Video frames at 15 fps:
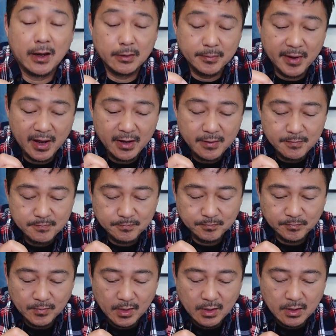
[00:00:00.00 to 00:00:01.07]
Hermé,
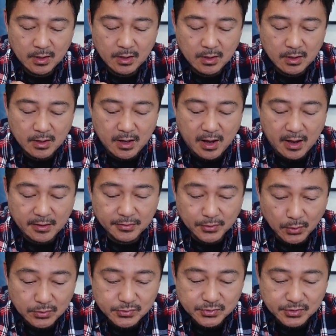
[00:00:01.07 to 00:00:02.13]
and
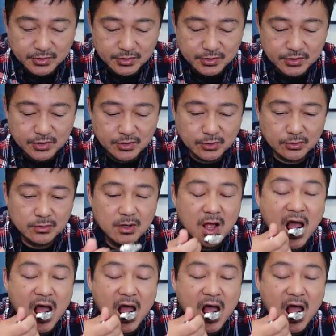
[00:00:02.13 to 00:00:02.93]
those were good too.